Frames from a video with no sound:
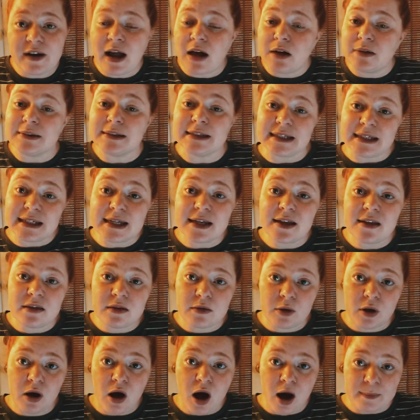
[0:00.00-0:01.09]
I'll link it in the
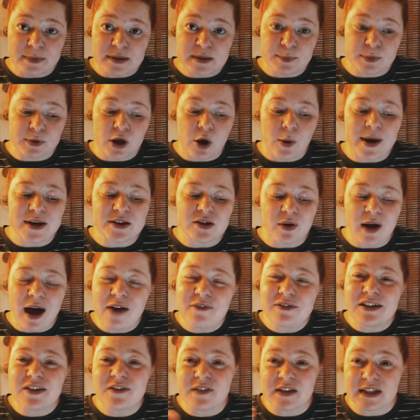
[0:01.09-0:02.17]
comments below. I don't have
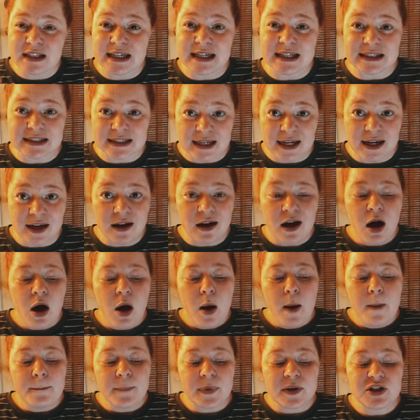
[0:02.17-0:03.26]
an affiliate link,
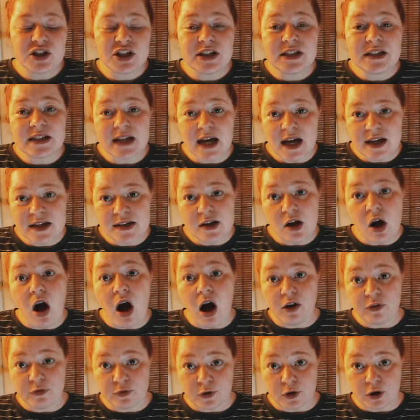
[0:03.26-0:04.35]
but she does
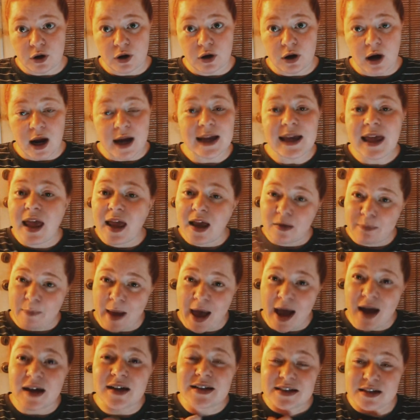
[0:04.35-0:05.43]
offer a
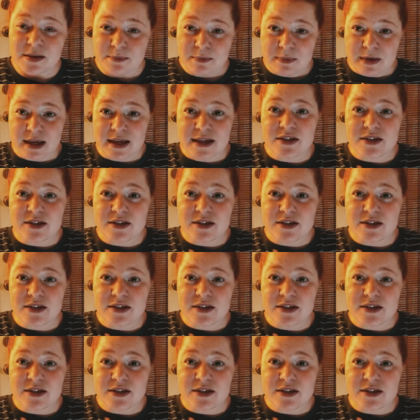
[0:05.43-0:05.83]
kickback to me.